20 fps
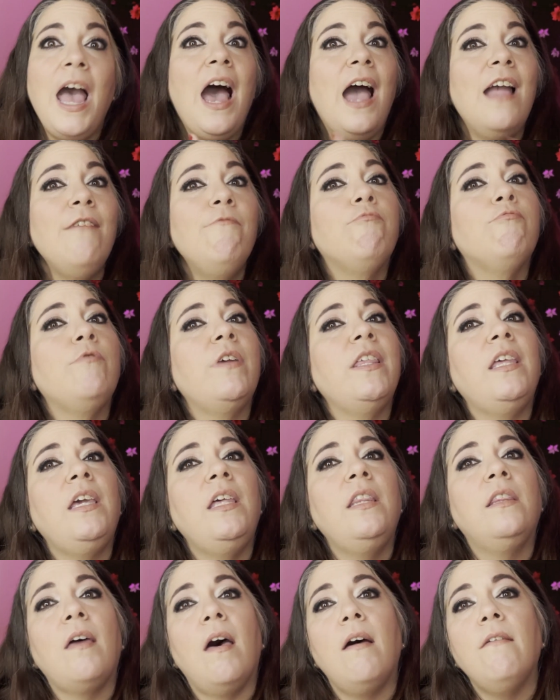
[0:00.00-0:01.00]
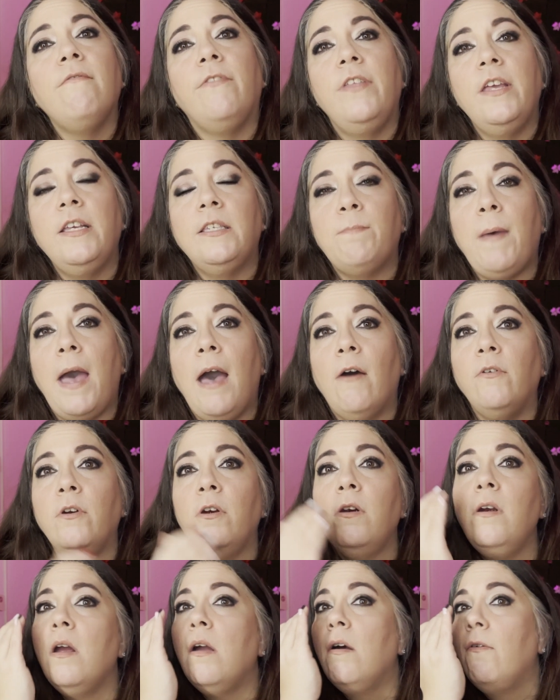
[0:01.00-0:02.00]
I really love this
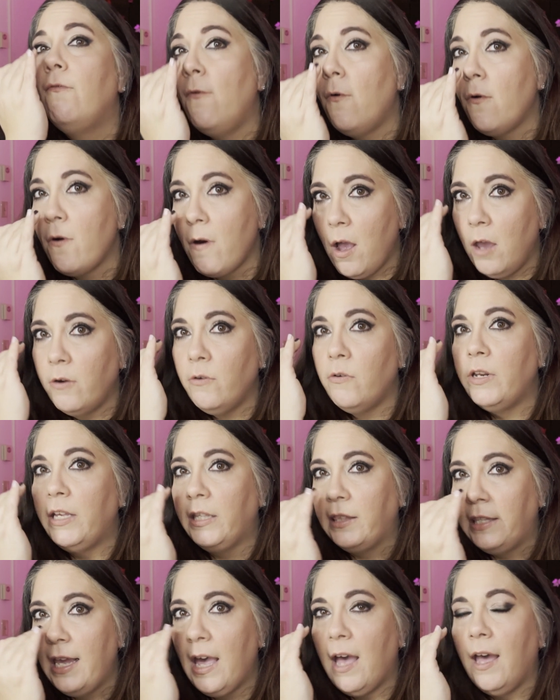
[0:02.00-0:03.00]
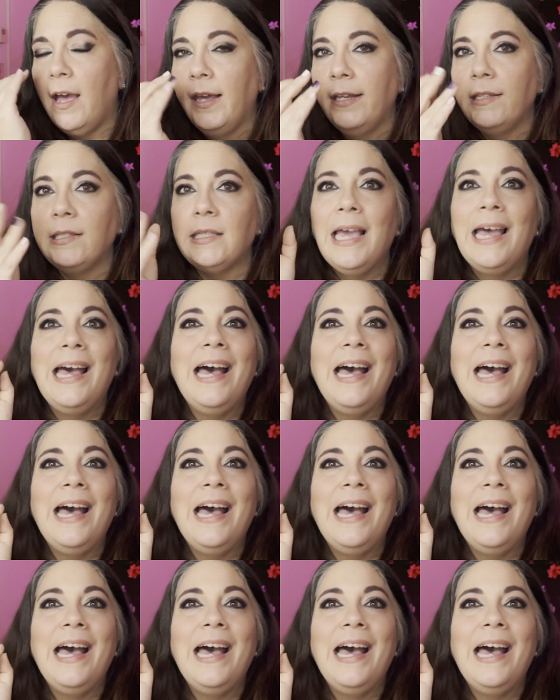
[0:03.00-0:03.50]
powder for underneath the eyes.